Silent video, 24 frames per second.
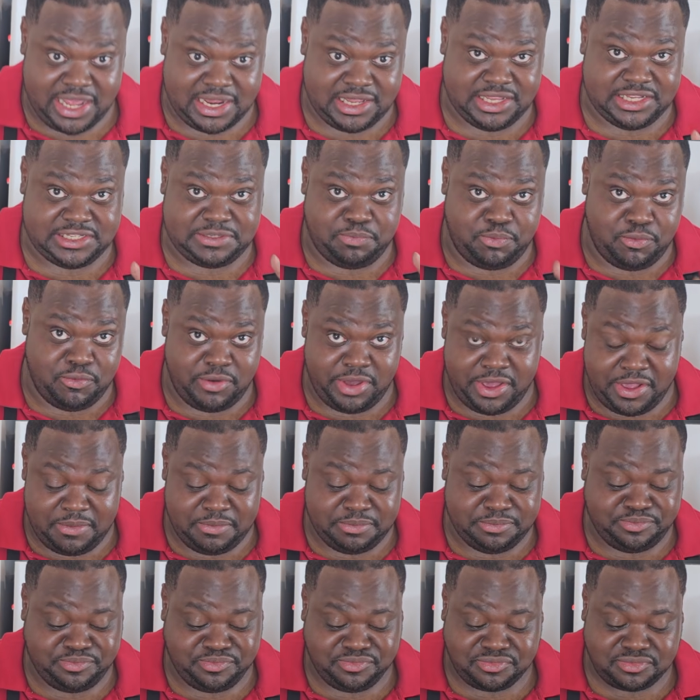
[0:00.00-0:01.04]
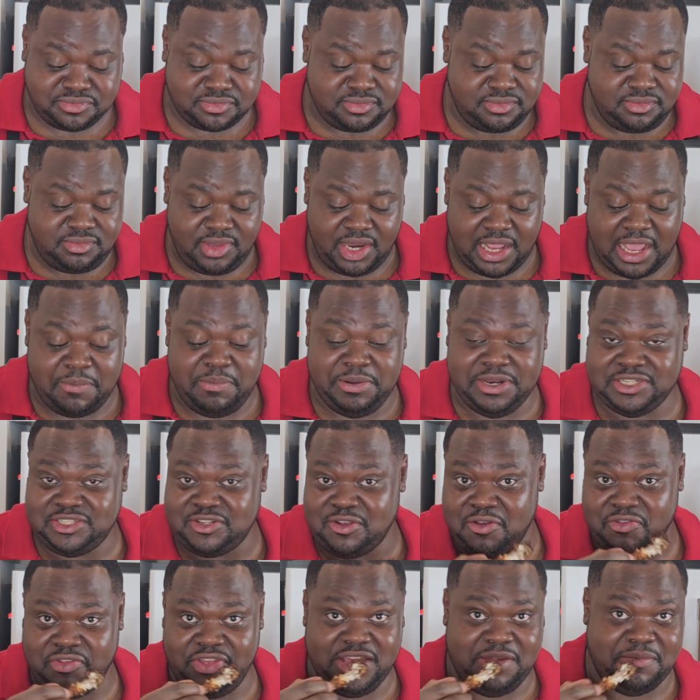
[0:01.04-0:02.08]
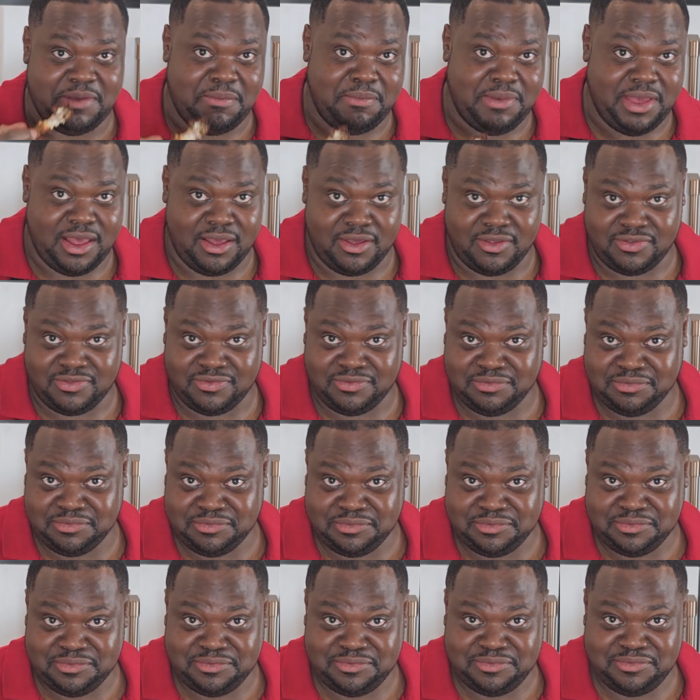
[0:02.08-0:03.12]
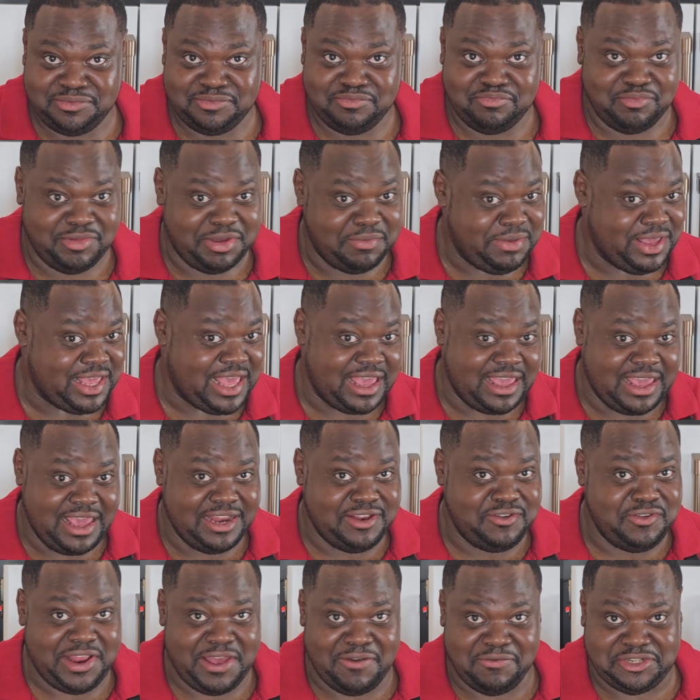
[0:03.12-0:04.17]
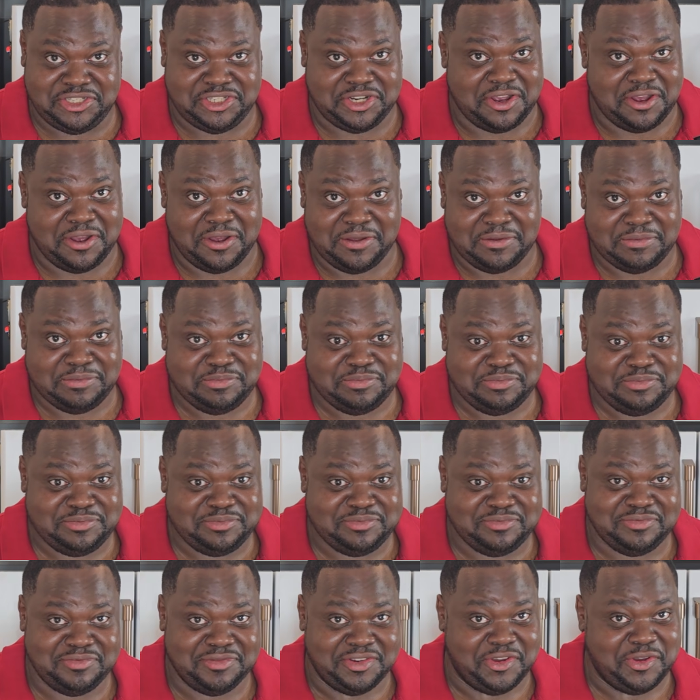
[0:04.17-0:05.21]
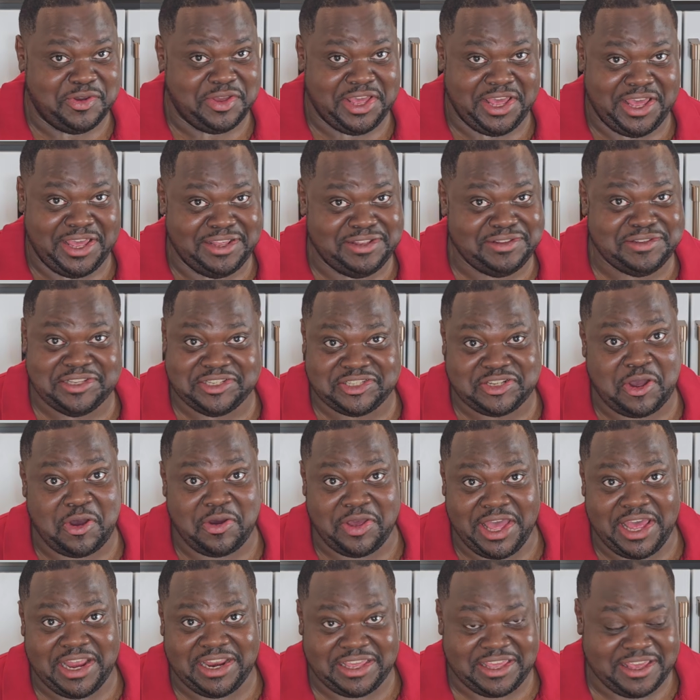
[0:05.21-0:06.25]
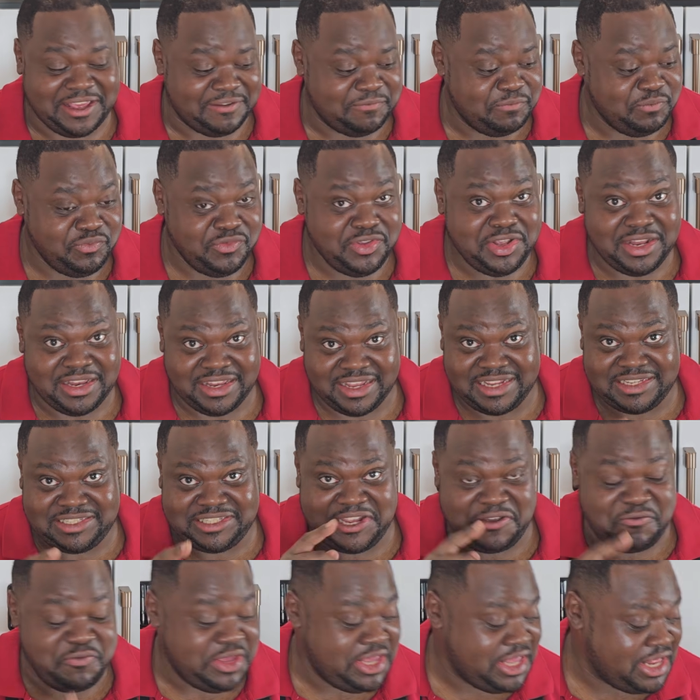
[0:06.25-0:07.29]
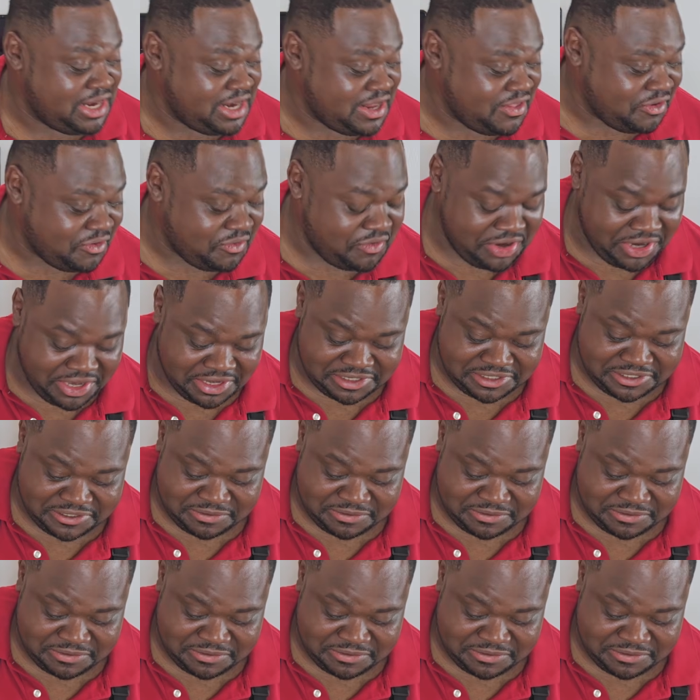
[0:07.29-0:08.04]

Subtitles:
at this point, I put this whole thing in my mouth. I can't do that with y'all, okay? It's called etiquette. Let's see if we can get another crunch.